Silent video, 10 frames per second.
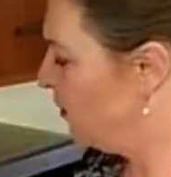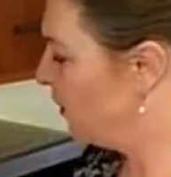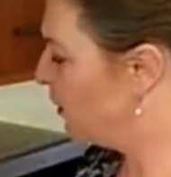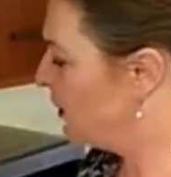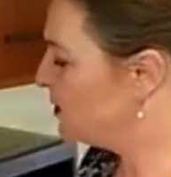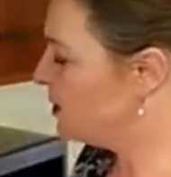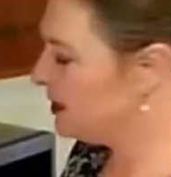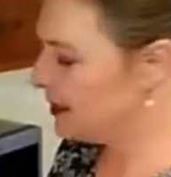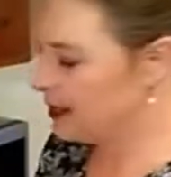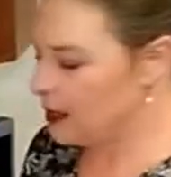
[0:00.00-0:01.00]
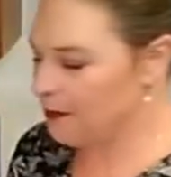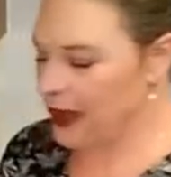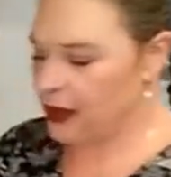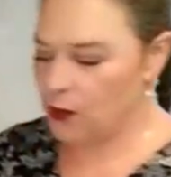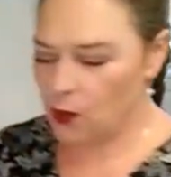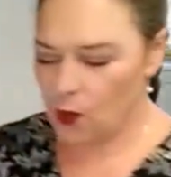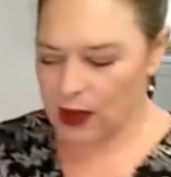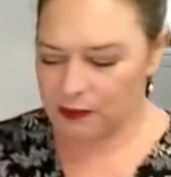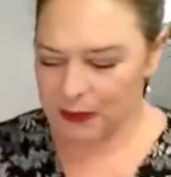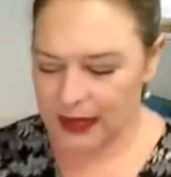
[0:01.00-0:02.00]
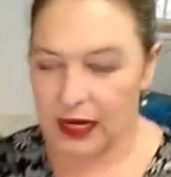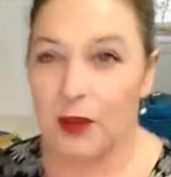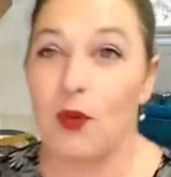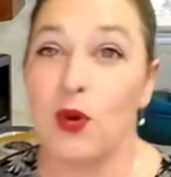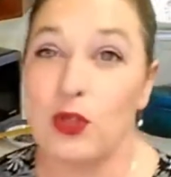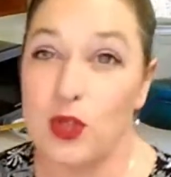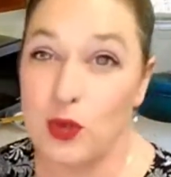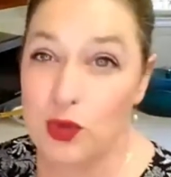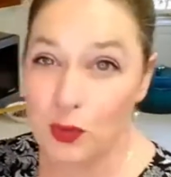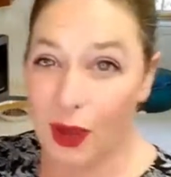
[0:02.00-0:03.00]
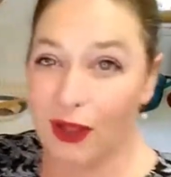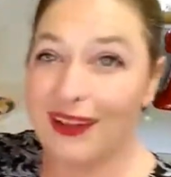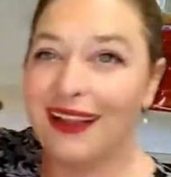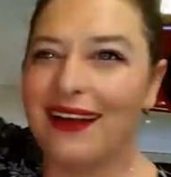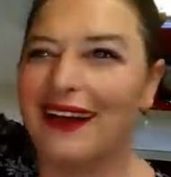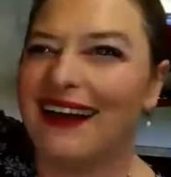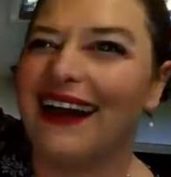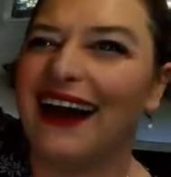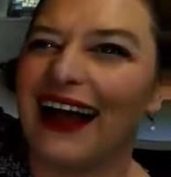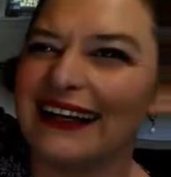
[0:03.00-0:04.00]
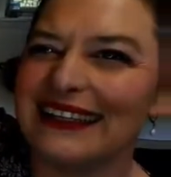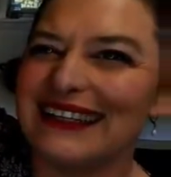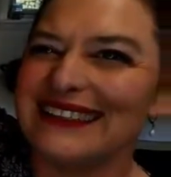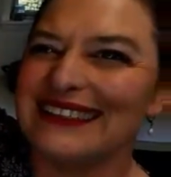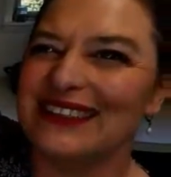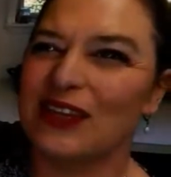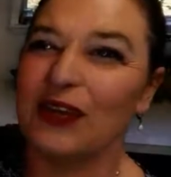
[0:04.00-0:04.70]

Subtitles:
We're going to need about 1 medium or 2 small onions.